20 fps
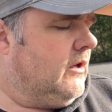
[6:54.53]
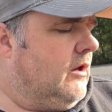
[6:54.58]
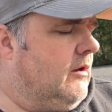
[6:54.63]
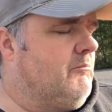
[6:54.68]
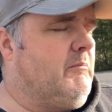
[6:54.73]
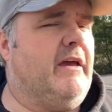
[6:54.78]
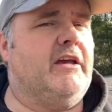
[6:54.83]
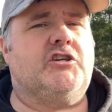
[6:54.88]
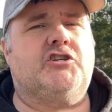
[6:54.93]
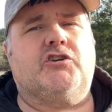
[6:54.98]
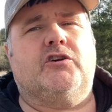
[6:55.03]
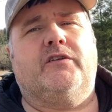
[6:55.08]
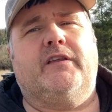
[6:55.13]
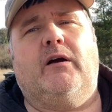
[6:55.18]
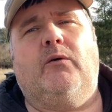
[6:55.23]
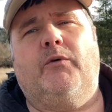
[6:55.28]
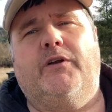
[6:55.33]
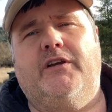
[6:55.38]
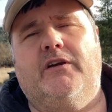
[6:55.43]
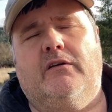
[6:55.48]
Make sure
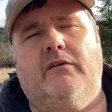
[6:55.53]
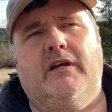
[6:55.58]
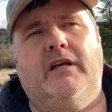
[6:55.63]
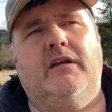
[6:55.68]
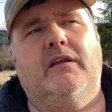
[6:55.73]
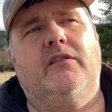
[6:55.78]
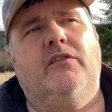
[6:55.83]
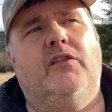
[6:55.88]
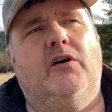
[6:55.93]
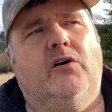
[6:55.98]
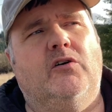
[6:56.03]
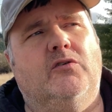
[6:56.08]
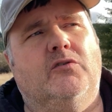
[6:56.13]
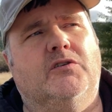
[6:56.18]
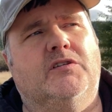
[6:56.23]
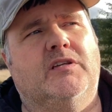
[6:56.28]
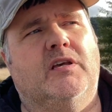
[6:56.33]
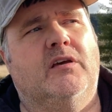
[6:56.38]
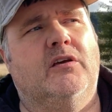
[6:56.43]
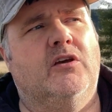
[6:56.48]
that when you're in
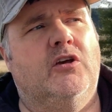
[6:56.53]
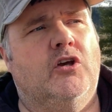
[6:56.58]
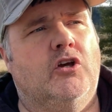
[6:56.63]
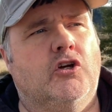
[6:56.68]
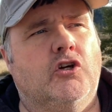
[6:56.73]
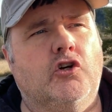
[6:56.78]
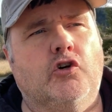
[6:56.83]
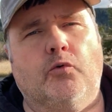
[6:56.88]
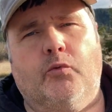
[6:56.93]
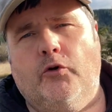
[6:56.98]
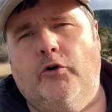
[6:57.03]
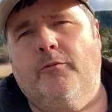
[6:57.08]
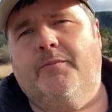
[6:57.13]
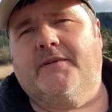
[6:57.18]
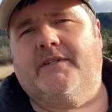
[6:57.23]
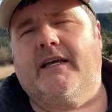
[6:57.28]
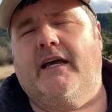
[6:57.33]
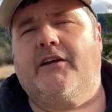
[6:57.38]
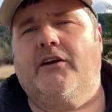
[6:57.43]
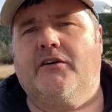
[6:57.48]
those
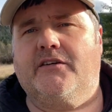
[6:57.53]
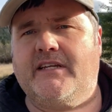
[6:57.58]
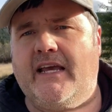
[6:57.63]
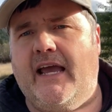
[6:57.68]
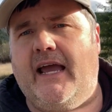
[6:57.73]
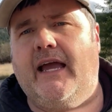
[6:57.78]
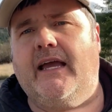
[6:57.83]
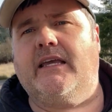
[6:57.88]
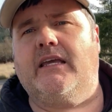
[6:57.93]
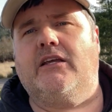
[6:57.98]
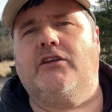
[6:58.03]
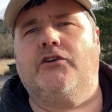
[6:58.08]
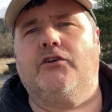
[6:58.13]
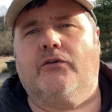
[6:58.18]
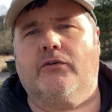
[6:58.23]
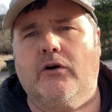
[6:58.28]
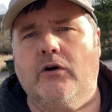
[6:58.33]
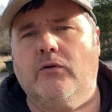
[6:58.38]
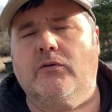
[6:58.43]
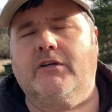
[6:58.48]
groups that you're tagging
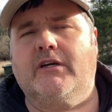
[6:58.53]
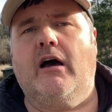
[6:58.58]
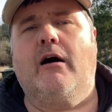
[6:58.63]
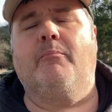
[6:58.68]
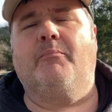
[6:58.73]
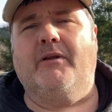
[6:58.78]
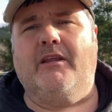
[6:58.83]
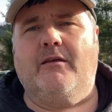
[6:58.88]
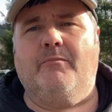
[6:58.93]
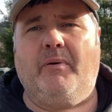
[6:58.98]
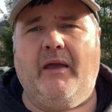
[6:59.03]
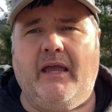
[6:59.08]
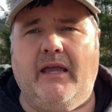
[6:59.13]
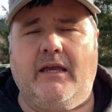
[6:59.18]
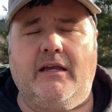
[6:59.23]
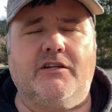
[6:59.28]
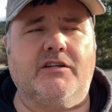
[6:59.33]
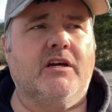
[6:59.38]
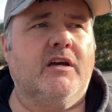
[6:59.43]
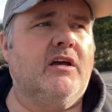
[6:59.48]
your own company
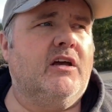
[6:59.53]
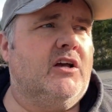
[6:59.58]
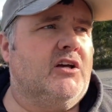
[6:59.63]
page.